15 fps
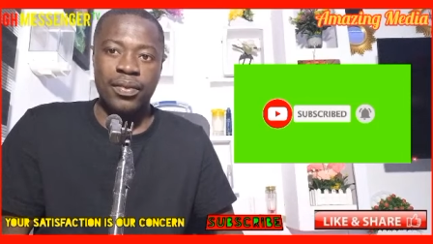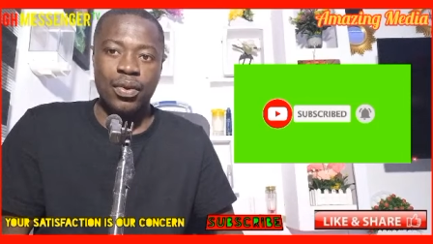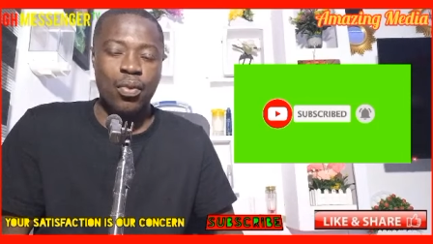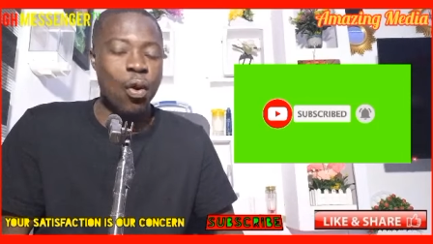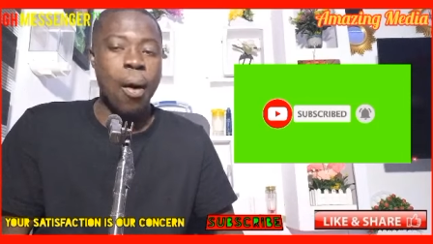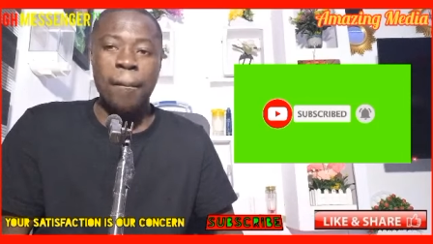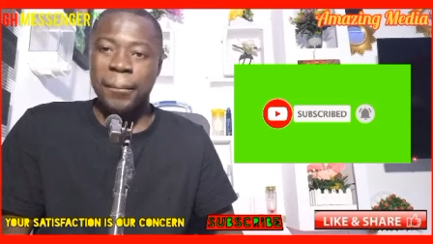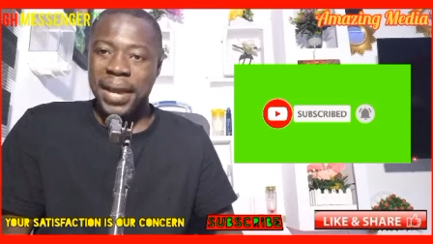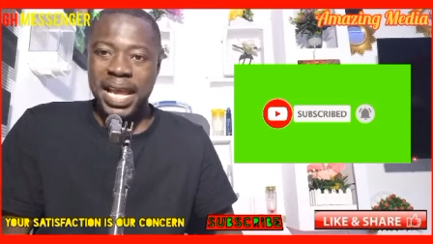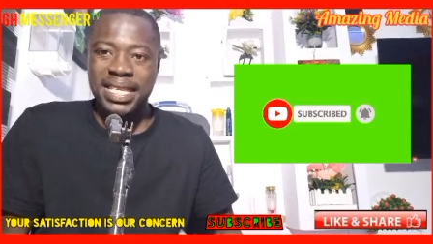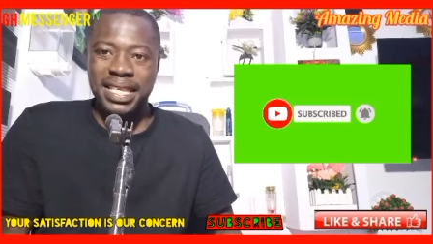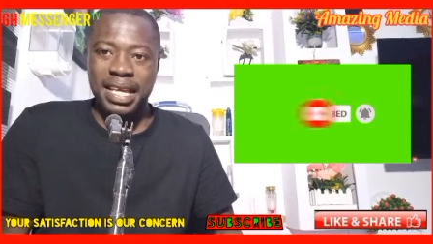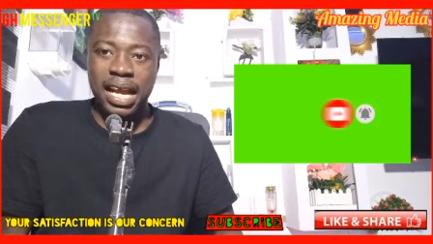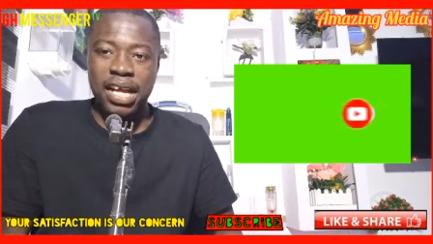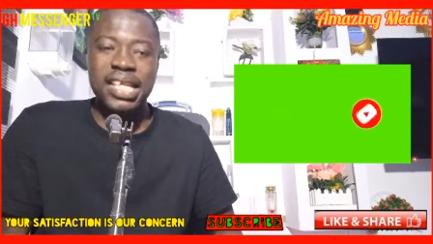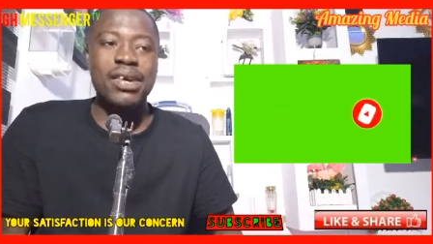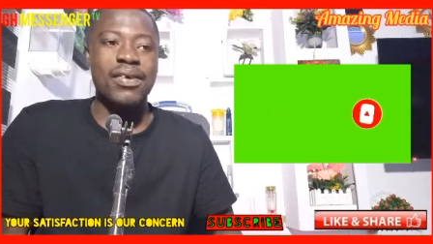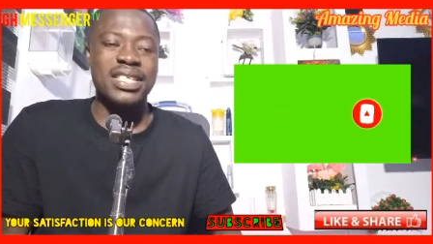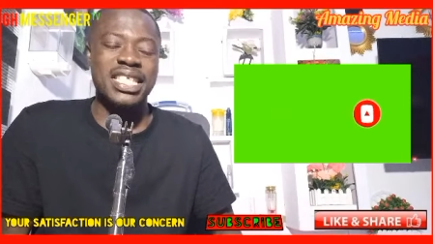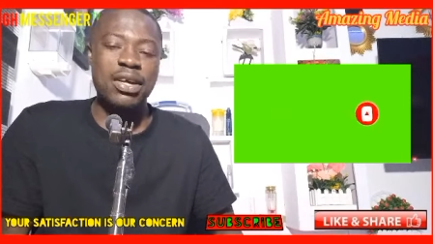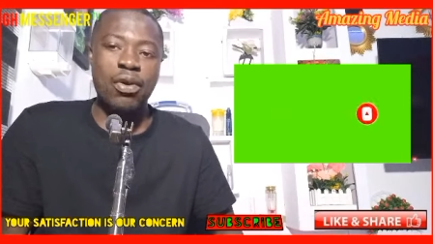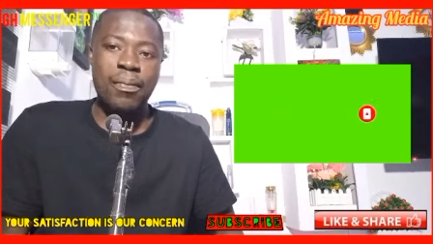One pair sicker, you
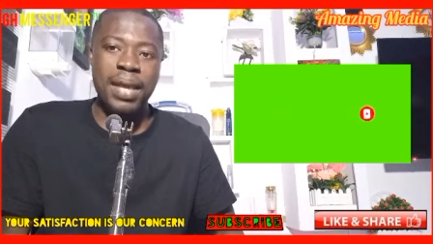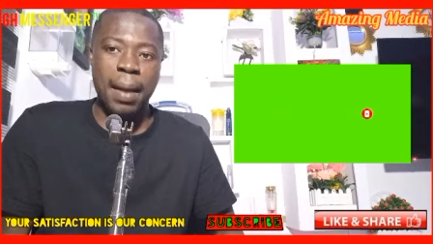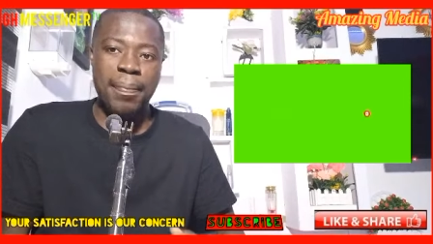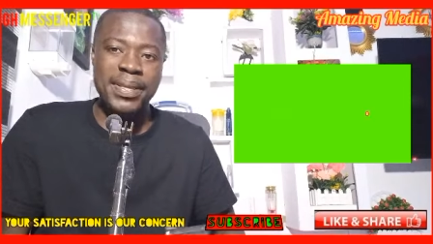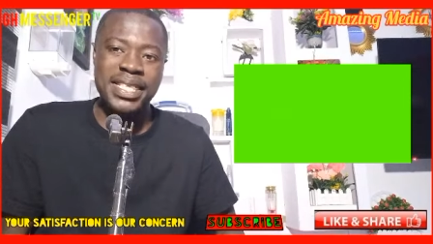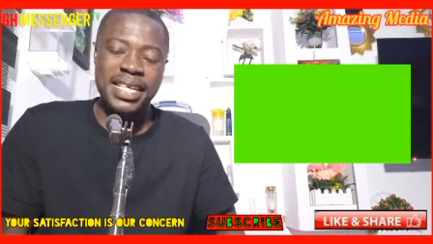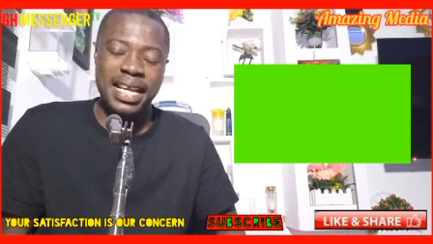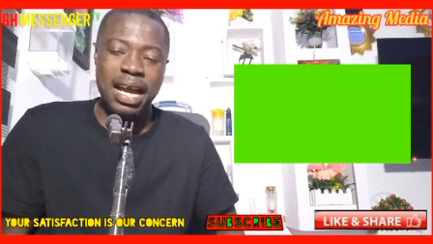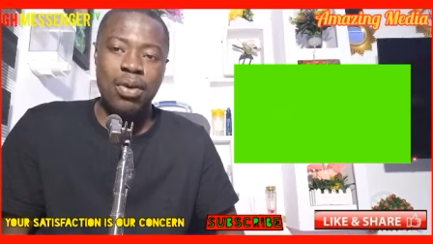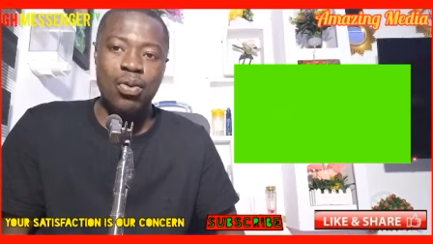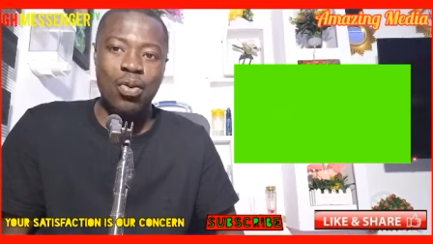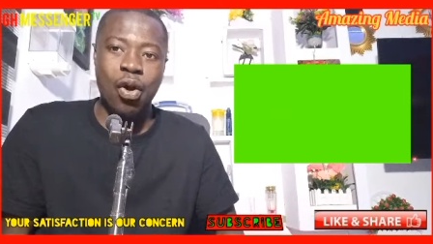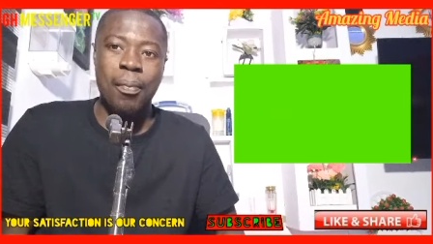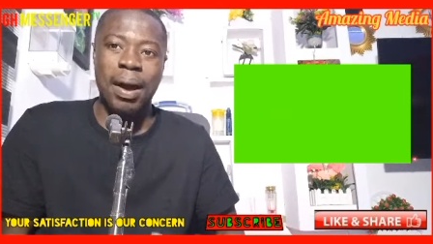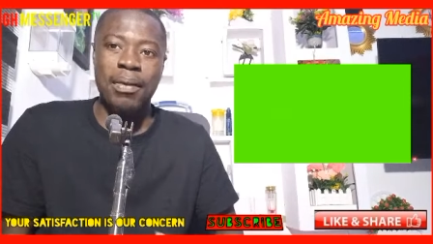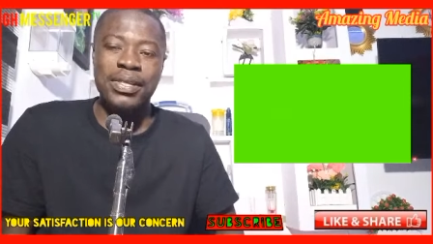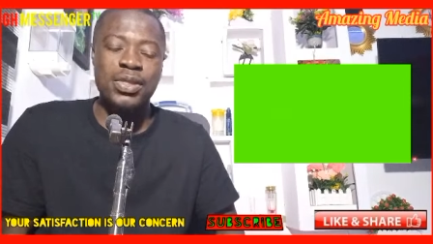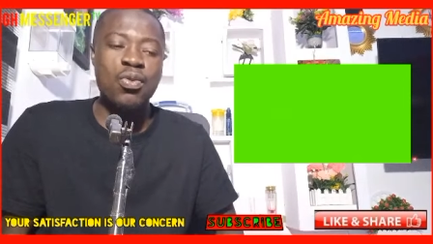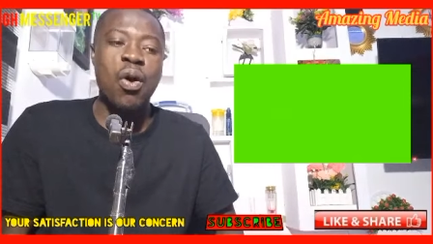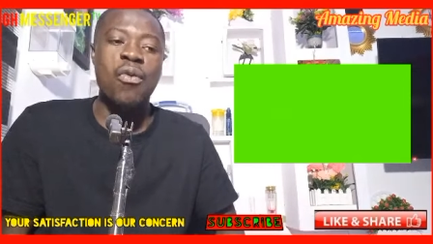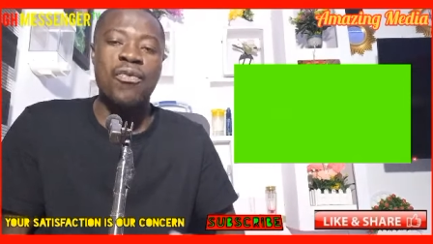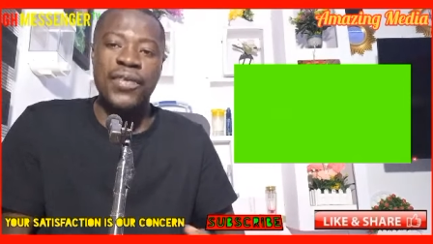were so be a sicker war, but
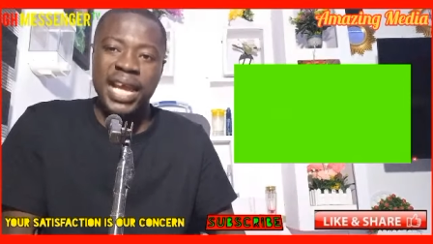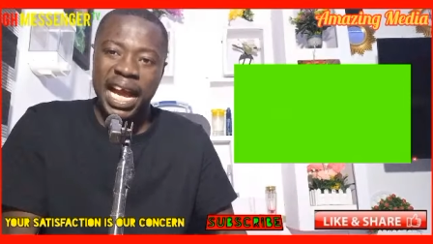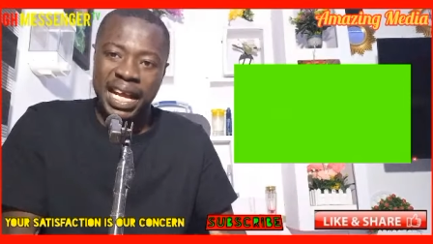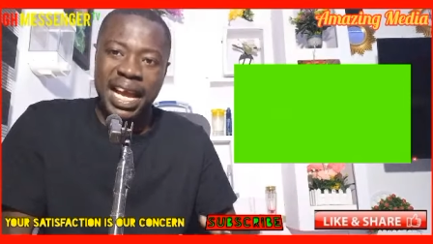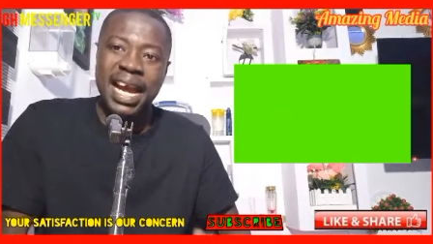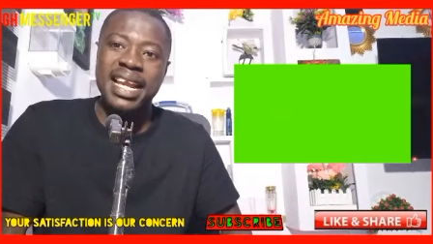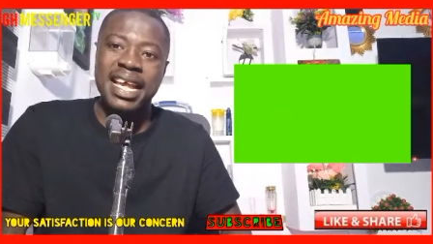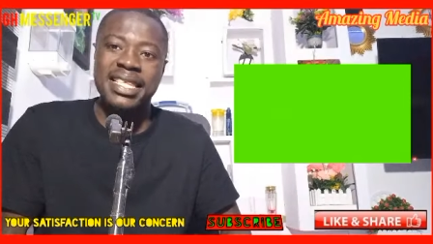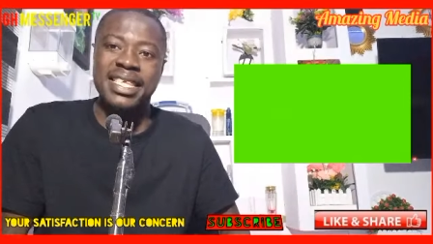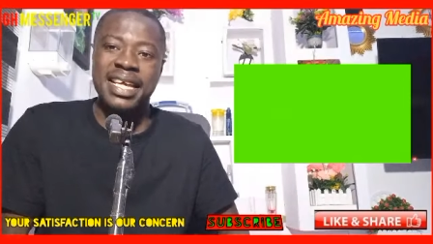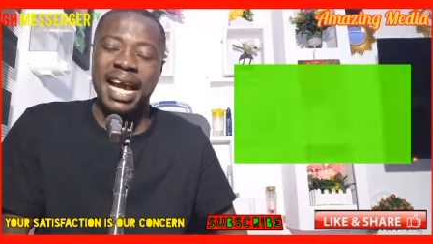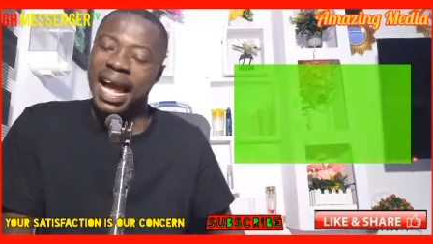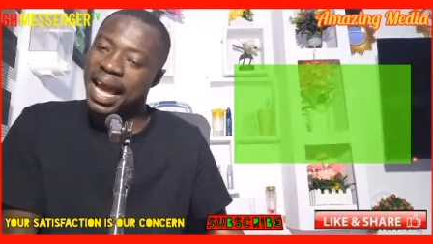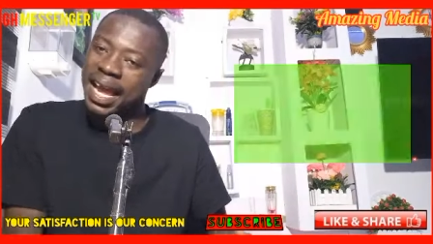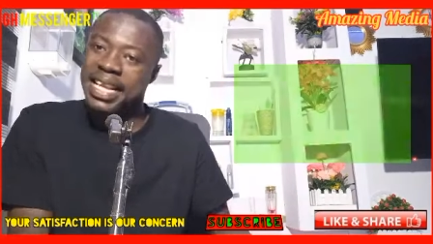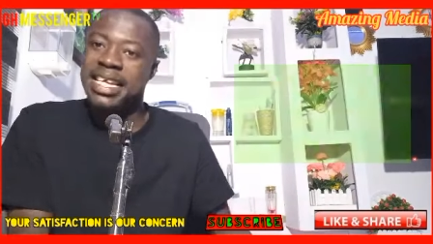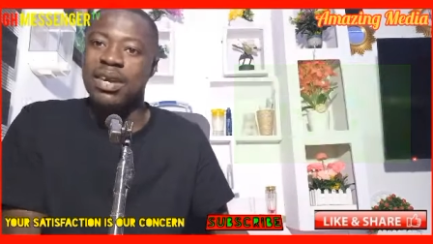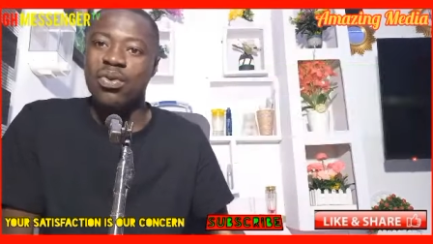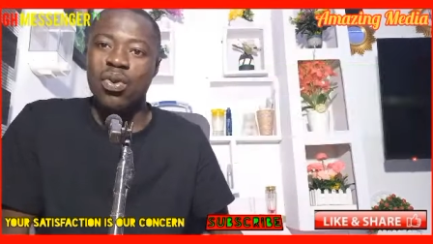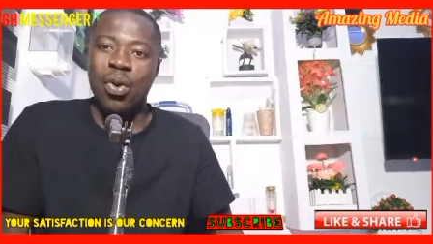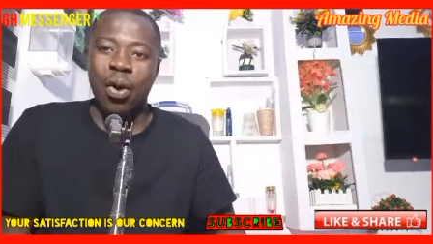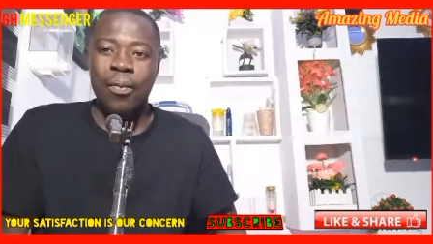also a real kind of sicker at
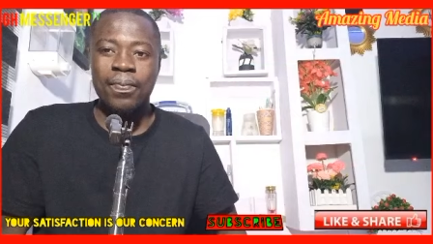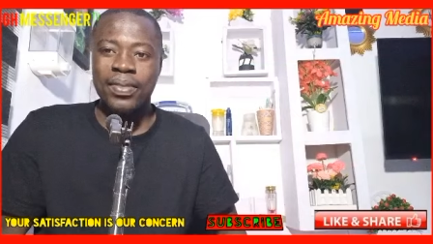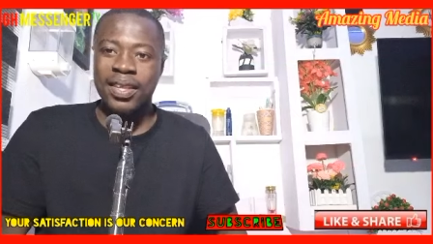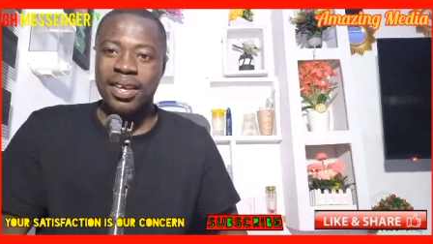your war.